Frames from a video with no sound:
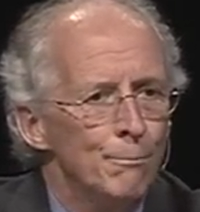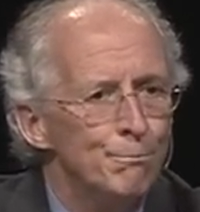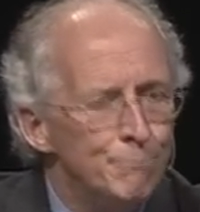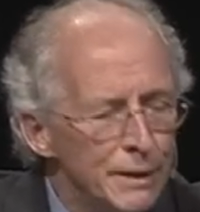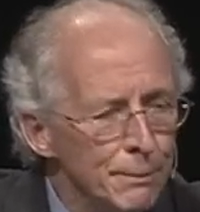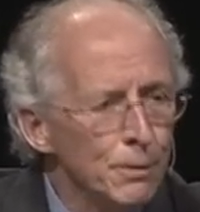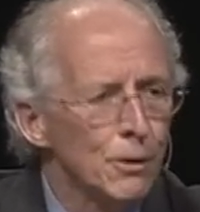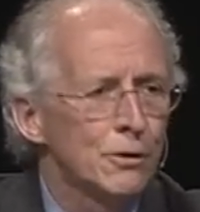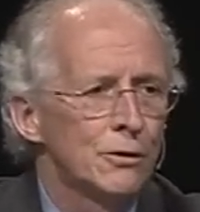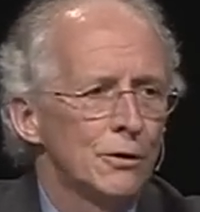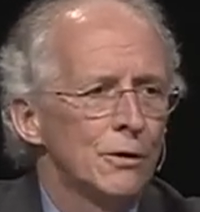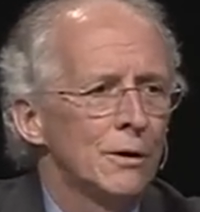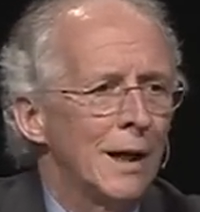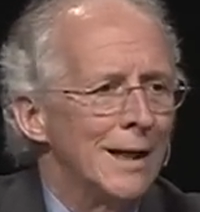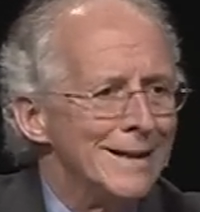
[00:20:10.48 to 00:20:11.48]

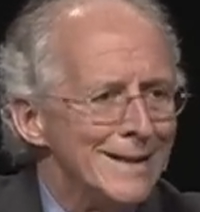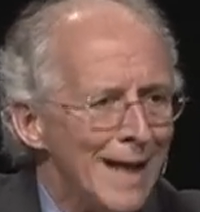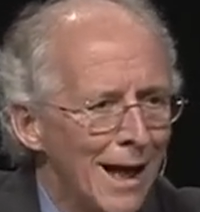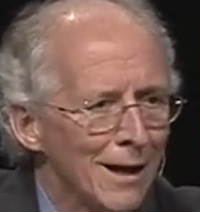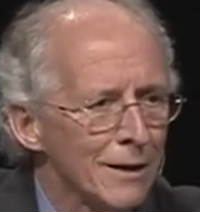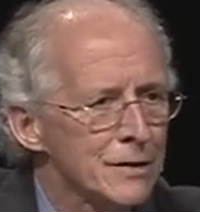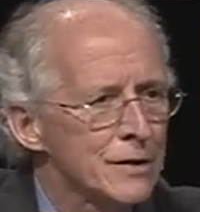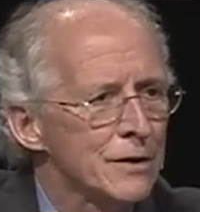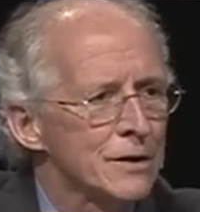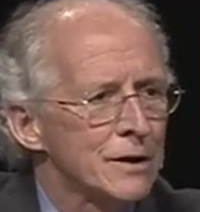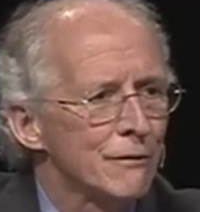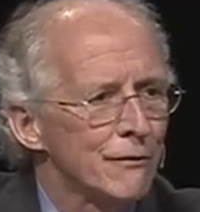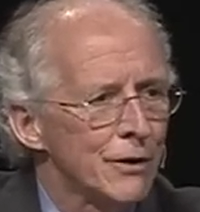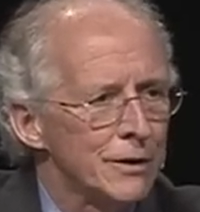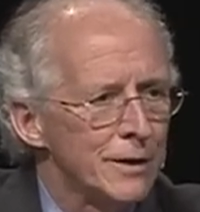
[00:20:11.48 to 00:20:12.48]
biblical analysis
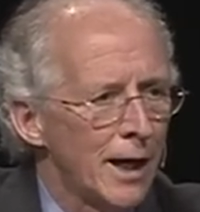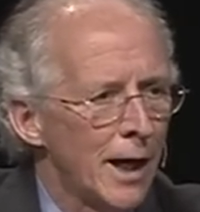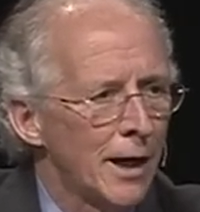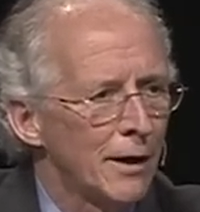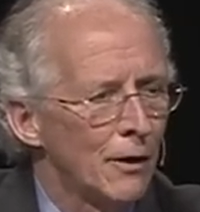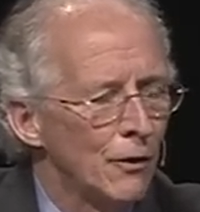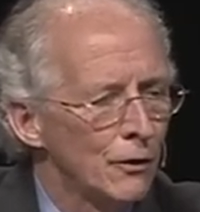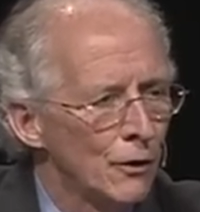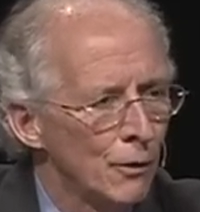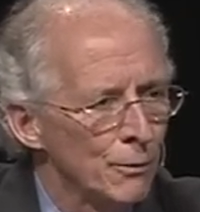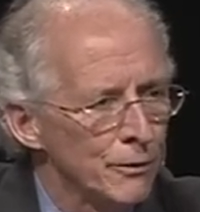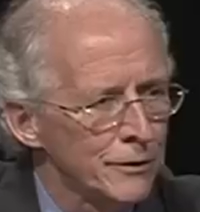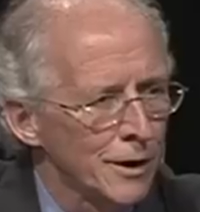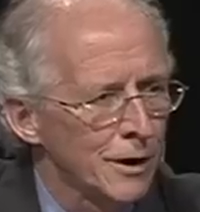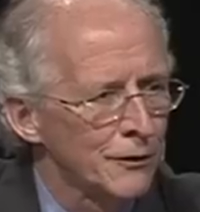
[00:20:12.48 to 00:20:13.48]
of the data on
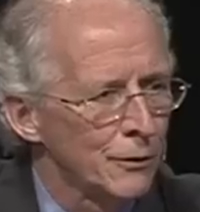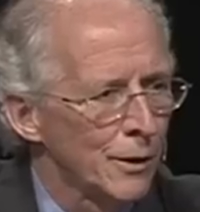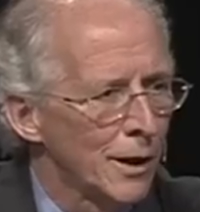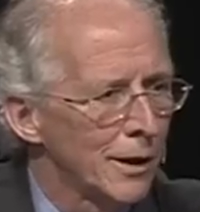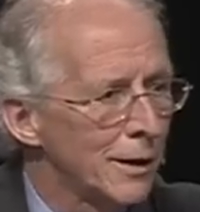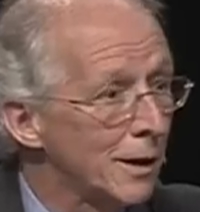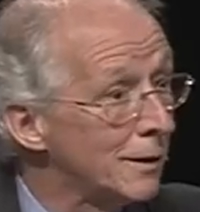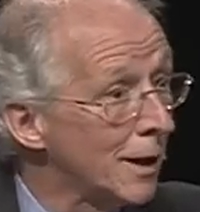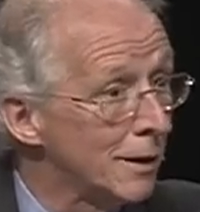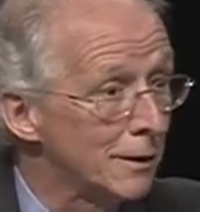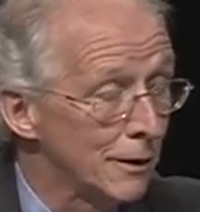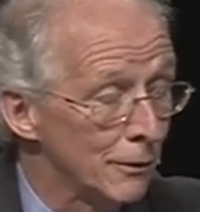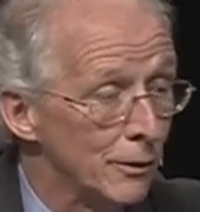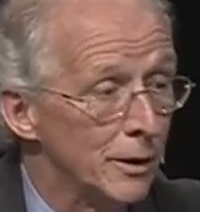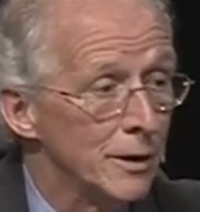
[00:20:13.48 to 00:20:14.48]
homosexuality that
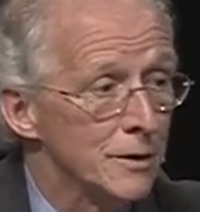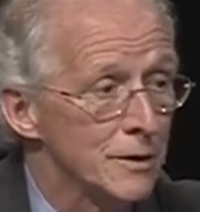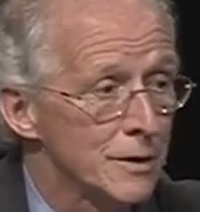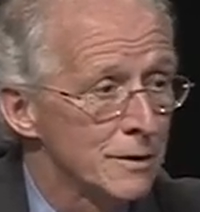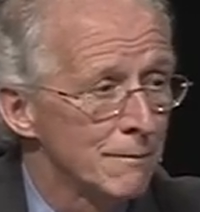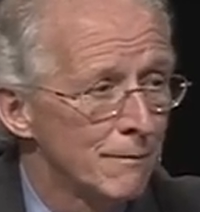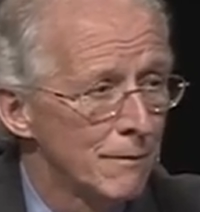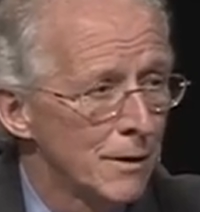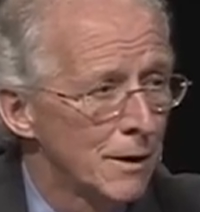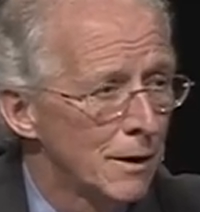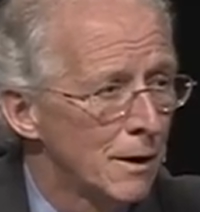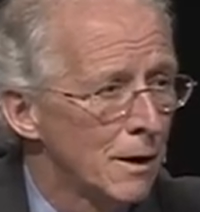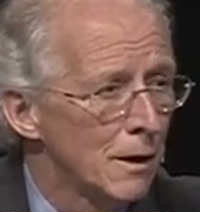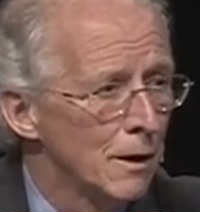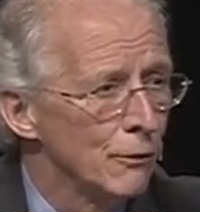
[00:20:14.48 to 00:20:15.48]
there is.
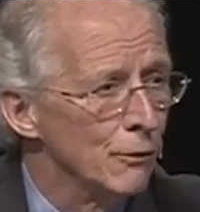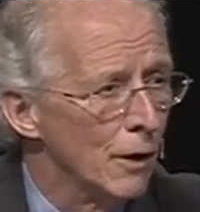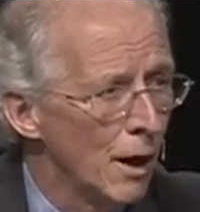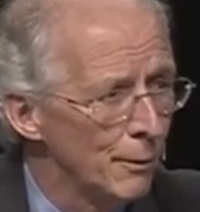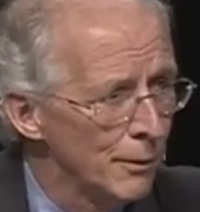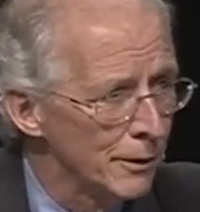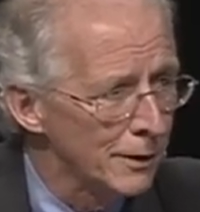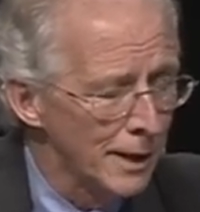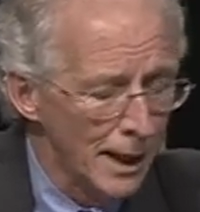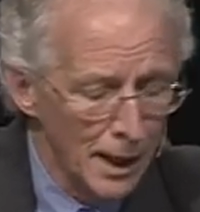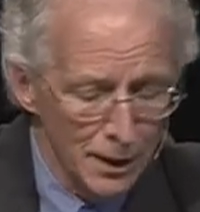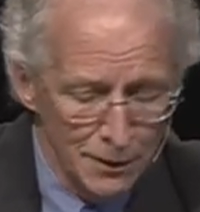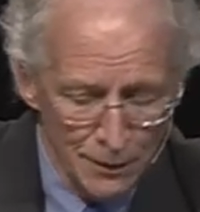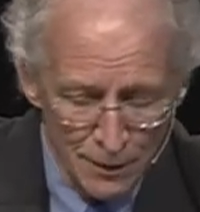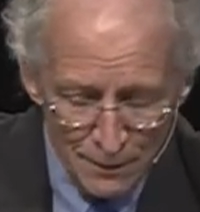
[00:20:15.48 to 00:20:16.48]
Robert
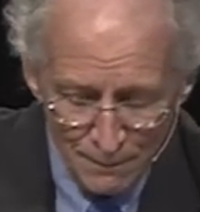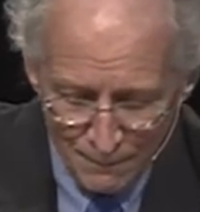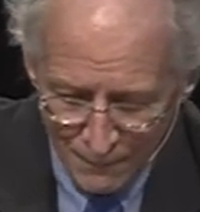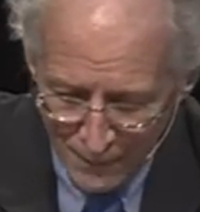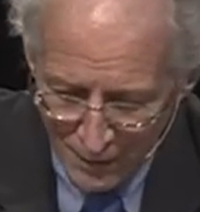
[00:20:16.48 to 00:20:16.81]
Gagnon,